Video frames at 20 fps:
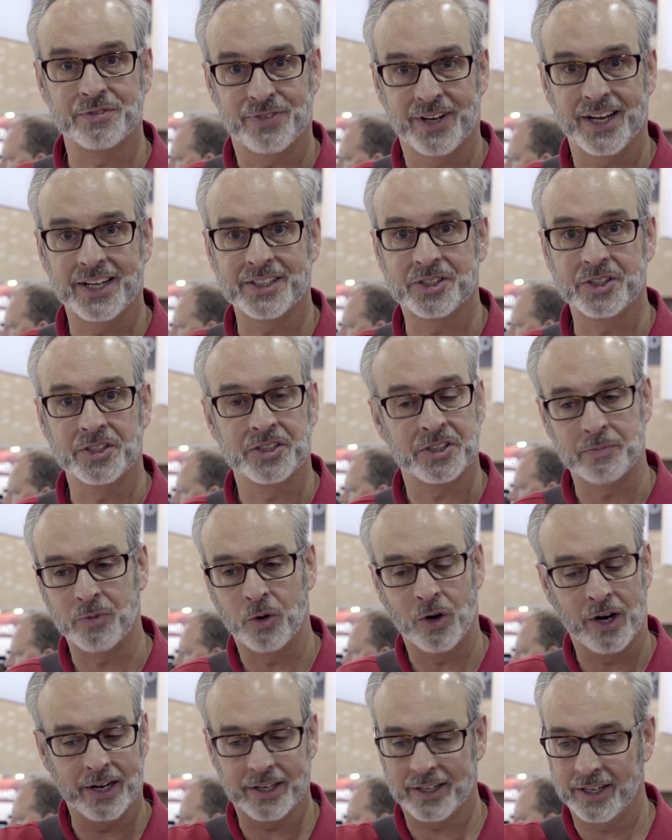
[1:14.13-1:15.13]
fastest, and
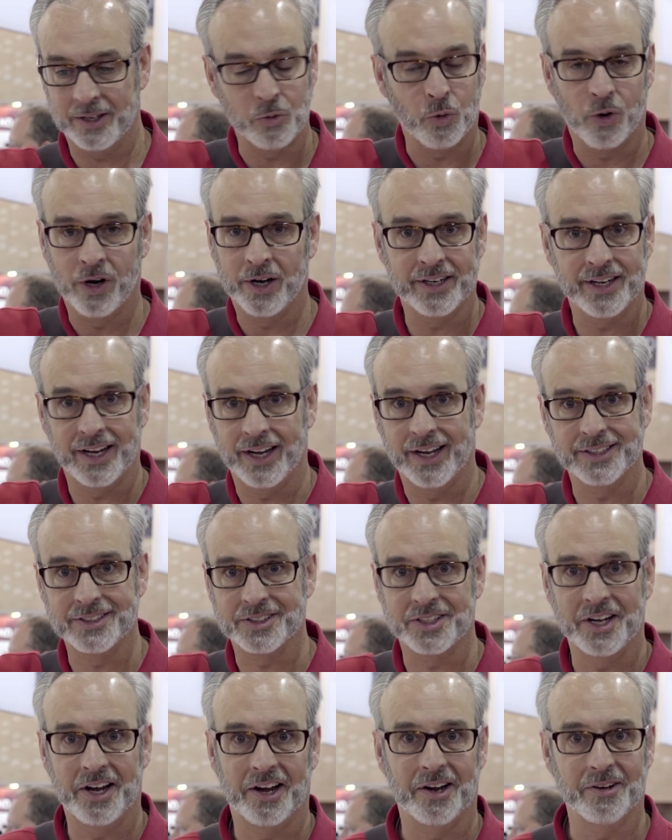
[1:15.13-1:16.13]
Meraki won hands
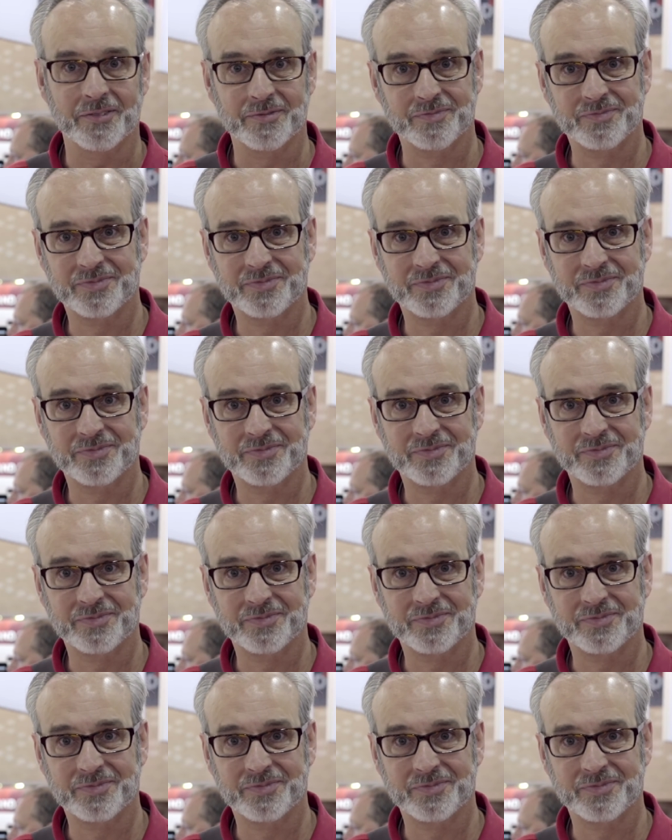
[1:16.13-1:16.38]
down.